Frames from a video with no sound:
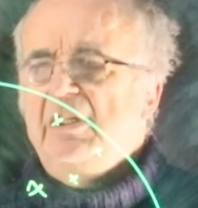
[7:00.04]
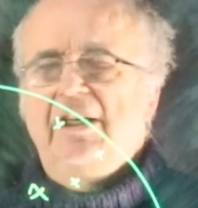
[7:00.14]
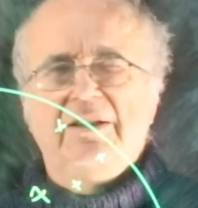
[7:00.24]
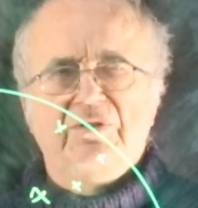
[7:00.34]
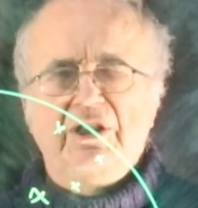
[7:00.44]

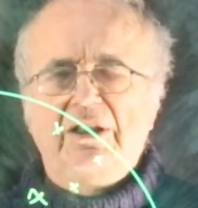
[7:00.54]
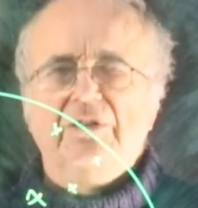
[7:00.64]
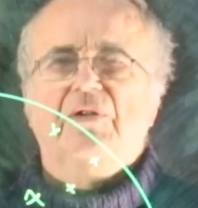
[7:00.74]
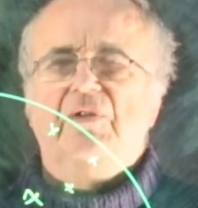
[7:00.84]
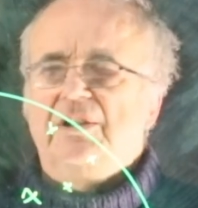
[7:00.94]
kind of
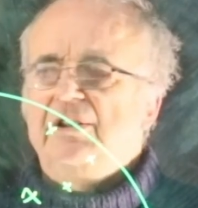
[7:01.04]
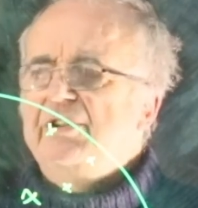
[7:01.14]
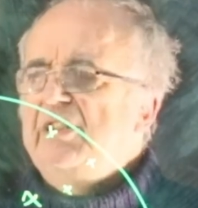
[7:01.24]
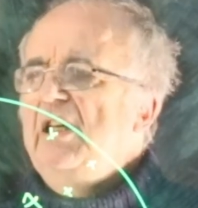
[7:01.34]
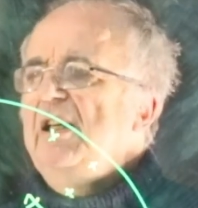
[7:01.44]
sales
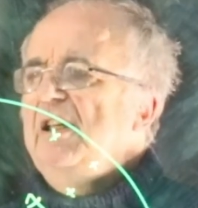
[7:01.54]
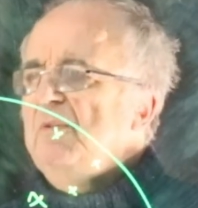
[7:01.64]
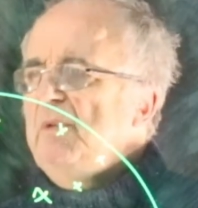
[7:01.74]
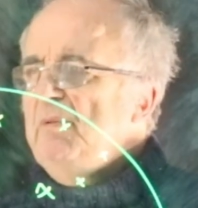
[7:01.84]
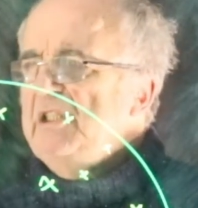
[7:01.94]
figures.
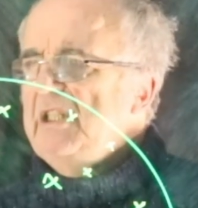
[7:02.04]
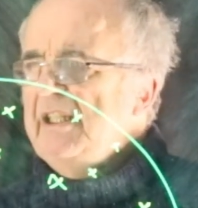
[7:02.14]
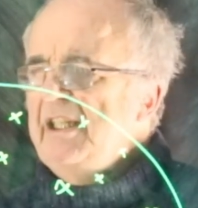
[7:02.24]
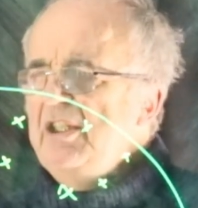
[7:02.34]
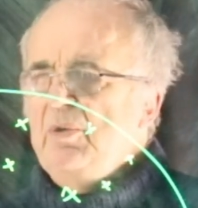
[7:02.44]
We would
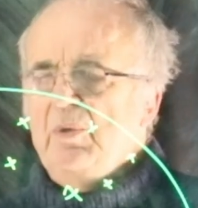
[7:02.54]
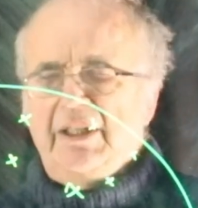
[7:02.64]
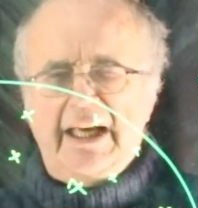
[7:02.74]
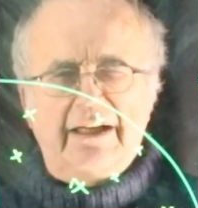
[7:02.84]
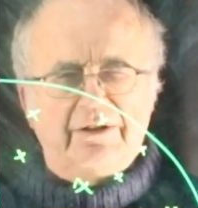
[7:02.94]
take into
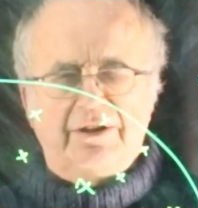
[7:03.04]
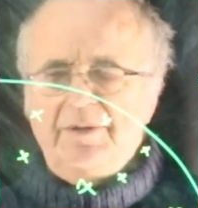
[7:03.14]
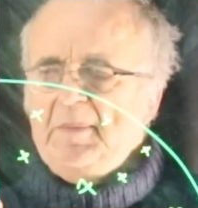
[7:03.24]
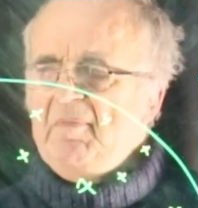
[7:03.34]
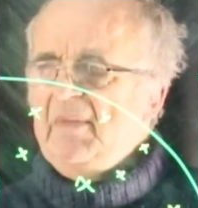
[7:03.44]
account
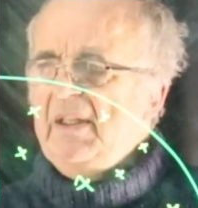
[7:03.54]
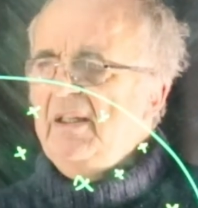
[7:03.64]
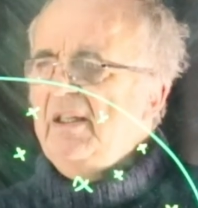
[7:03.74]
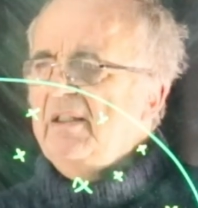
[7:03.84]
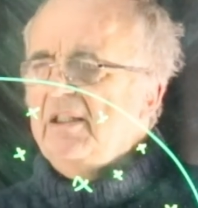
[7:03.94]

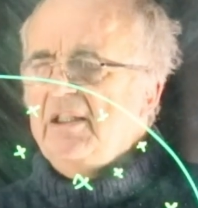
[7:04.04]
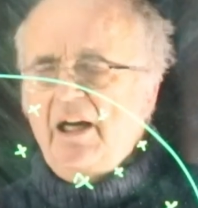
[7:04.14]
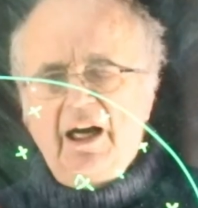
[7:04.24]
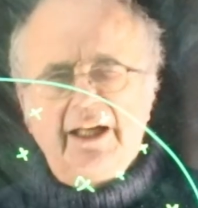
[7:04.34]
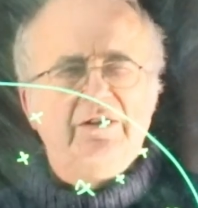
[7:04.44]
the
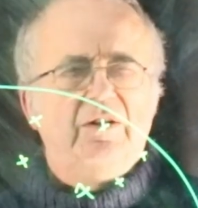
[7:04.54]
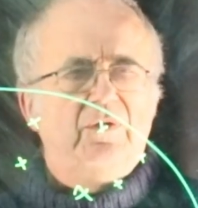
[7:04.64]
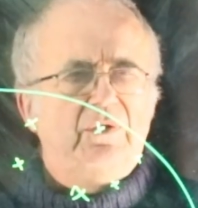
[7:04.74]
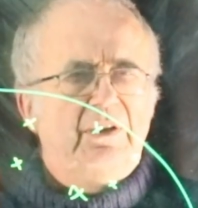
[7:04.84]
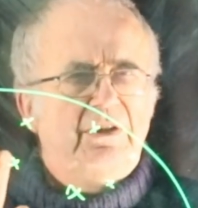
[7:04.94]
kind
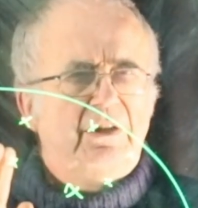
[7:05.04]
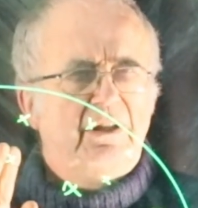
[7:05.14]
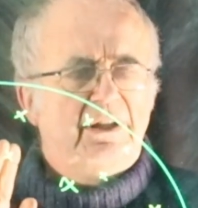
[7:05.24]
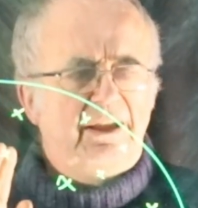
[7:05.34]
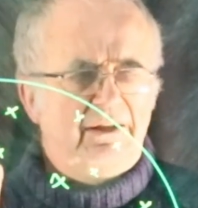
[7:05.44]
of
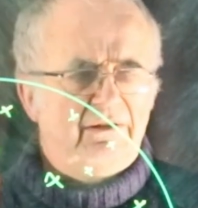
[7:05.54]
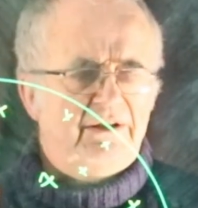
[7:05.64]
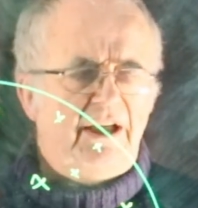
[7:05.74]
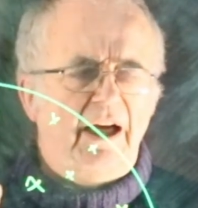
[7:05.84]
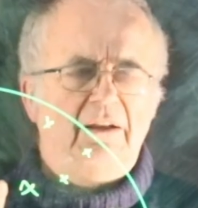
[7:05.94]

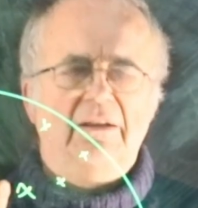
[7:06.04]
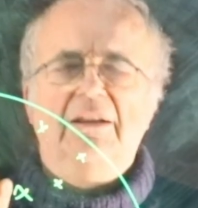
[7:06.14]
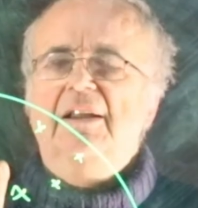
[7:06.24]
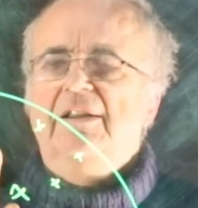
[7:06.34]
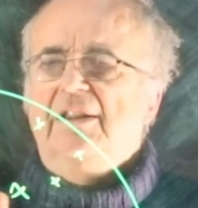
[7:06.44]
clientele,
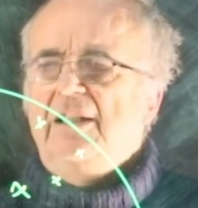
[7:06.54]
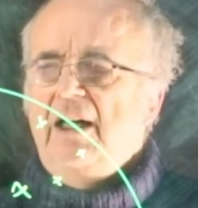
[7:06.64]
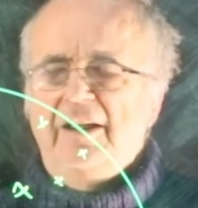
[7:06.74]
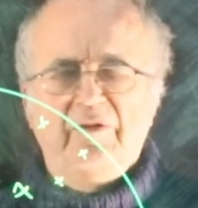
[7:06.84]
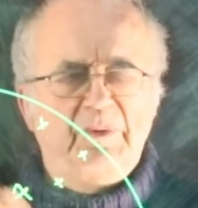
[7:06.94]
the
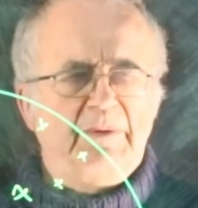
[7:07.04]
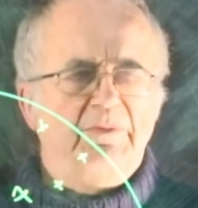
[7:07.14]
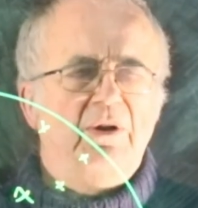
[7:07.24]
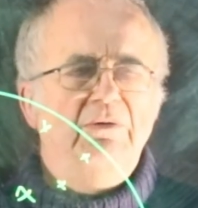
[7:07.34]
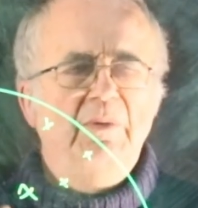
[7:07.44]
kind of
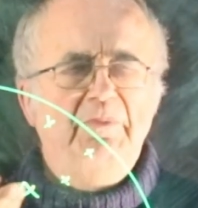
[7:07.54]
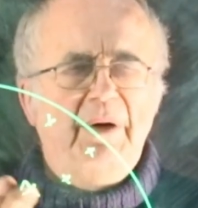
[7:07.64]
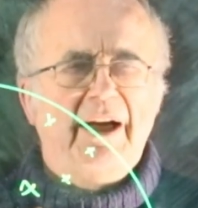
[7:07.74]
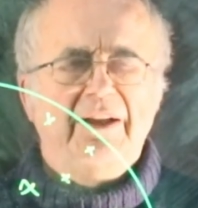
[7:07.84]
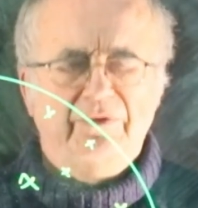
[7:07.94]
people who are
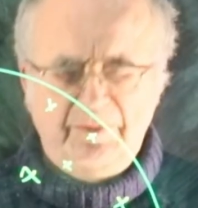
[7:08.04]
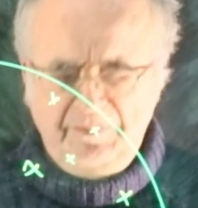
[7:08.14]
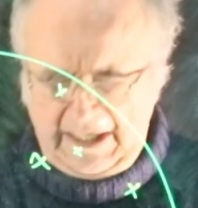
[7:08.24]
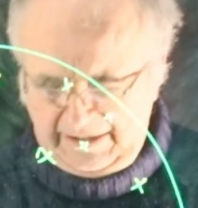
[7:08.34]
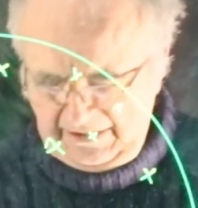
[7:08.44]
buying from
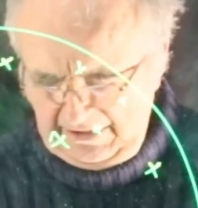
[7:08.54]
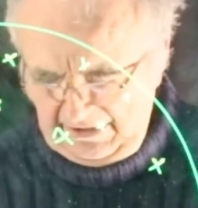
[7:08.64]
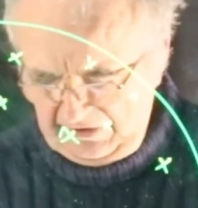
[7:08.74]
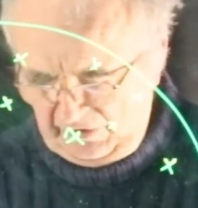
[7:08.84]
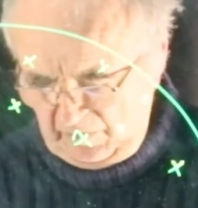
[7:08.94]
that
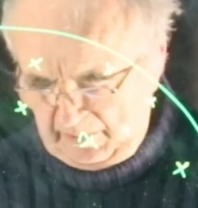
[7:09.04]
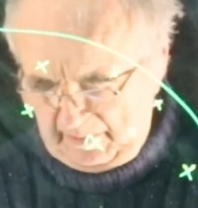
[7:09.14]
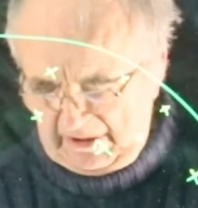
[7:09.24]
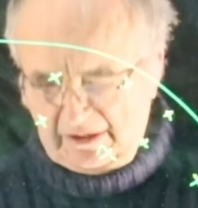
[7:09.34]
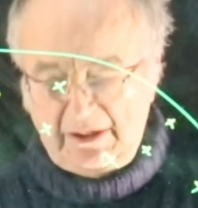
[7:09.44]

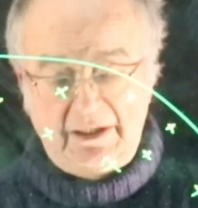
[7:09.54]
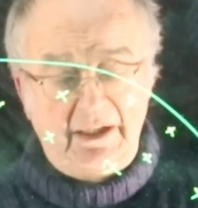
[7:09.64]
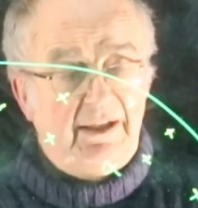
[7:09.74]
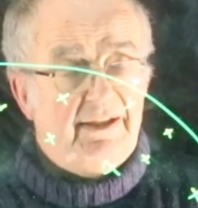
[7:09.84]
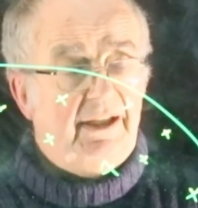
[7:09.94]
supermarket.
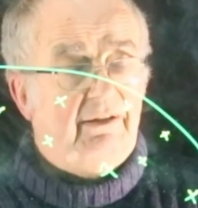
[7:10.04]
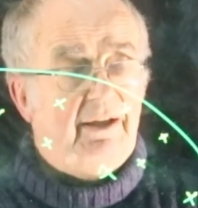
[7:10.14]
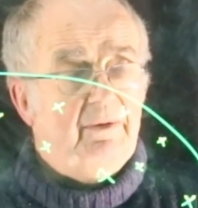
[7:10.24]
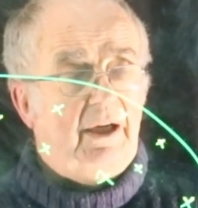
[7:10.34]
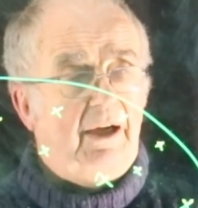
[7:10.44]

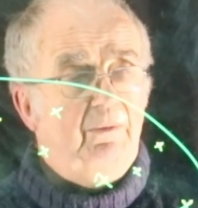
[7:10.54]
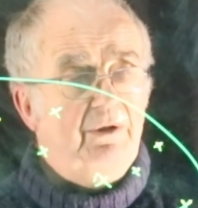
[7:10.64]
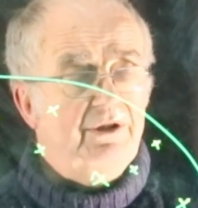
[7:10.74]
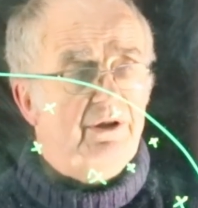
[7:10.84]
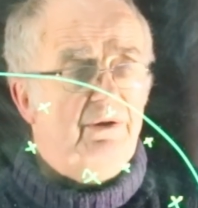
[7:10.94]
Now, I
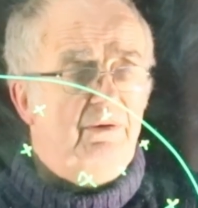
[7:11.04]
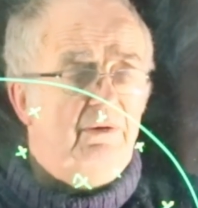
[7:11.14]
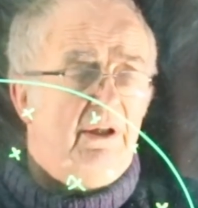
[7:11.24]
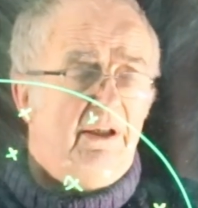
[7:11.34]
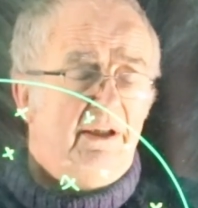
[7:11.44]
want to
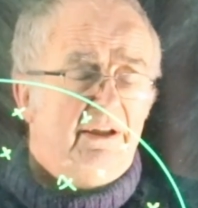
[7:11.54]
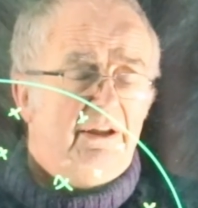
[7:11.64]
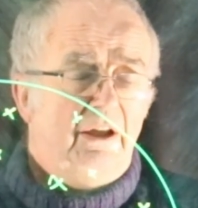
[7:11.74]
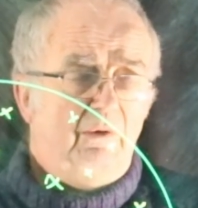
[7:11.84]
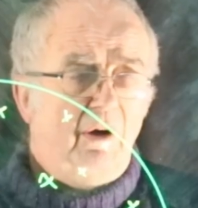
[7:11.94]

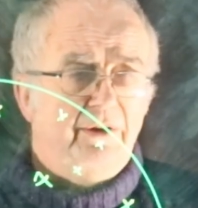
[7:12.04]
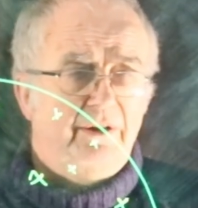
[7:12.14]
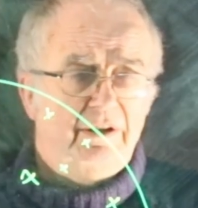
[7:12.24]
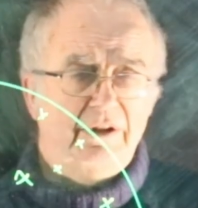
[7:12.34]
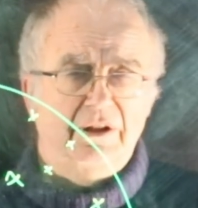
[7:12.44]
go
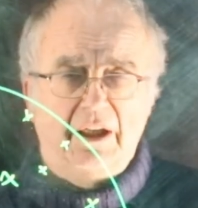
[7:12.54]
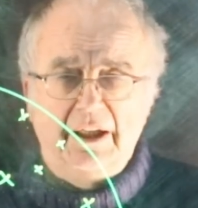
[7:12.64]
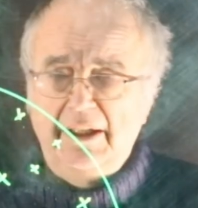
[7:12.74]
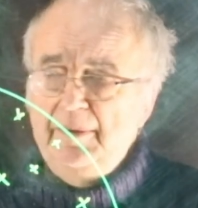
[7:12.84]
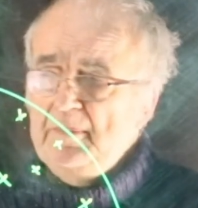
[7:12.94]
on to
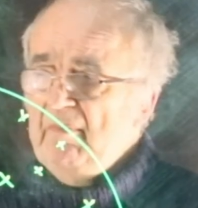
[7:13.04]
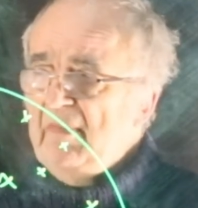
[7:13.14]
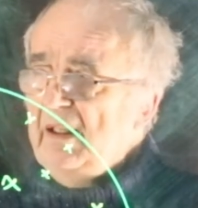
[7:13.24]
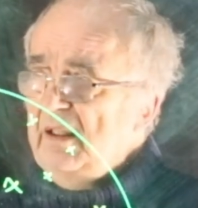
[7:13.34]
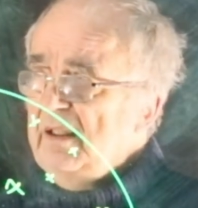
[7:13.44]
say,
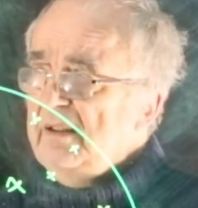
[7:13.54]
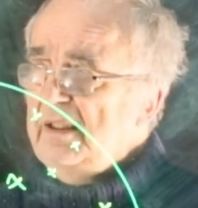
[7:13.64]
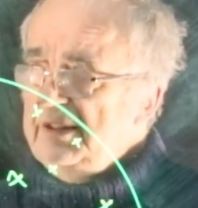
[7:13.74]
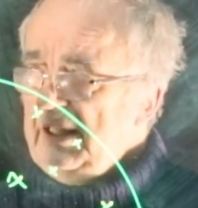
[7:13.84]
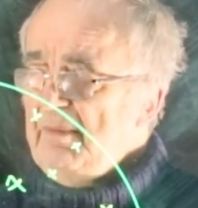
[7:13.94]

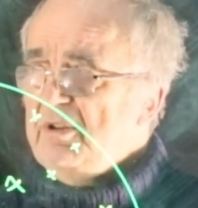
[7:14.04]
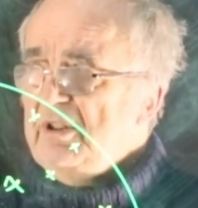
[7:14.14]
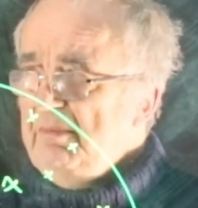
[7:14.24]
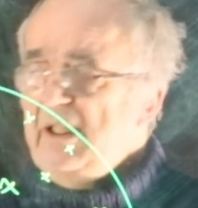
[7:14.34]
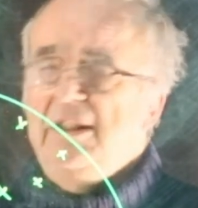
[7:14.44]
this seems
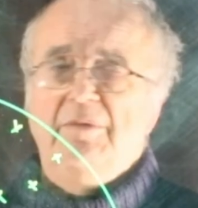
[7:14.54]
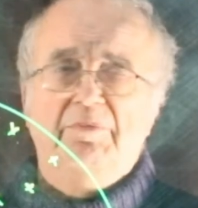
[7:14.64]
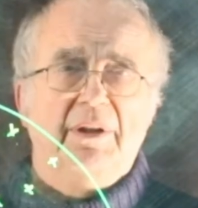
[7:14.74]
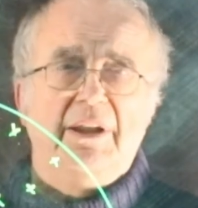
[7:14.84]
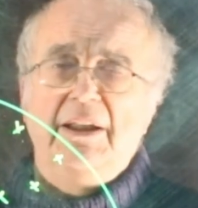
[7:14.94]
to me to
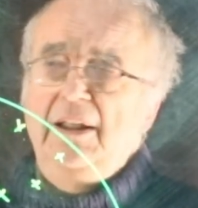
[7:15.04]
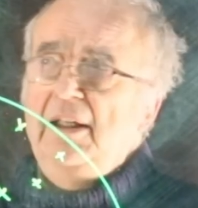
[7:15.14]
be,